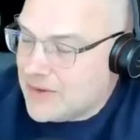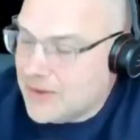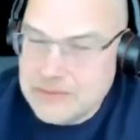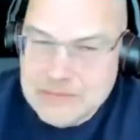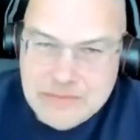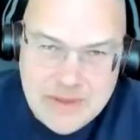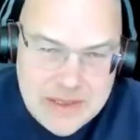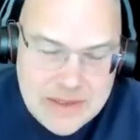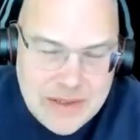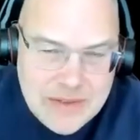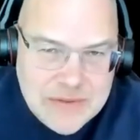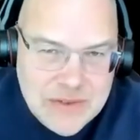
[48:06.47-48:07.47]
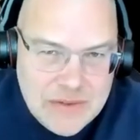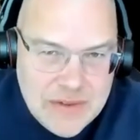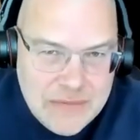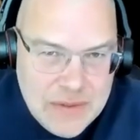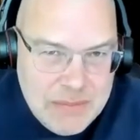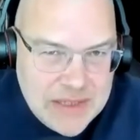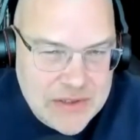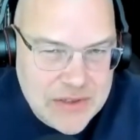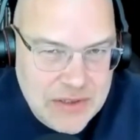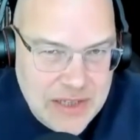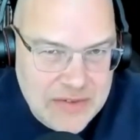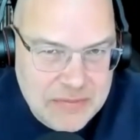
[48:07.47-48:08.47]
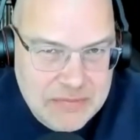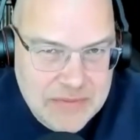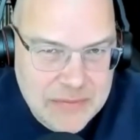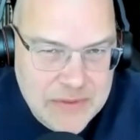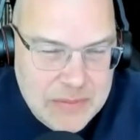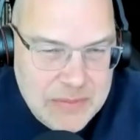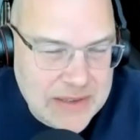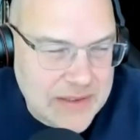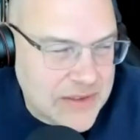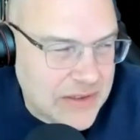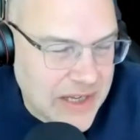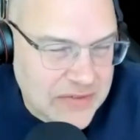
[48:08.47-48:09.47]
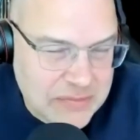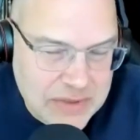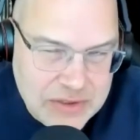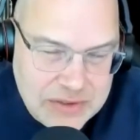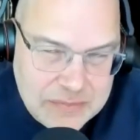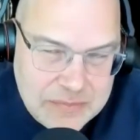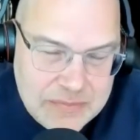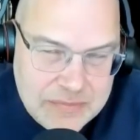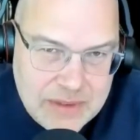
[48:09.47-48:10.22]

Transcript: though, like if so, if you oh. make this your life, if you make this your life mission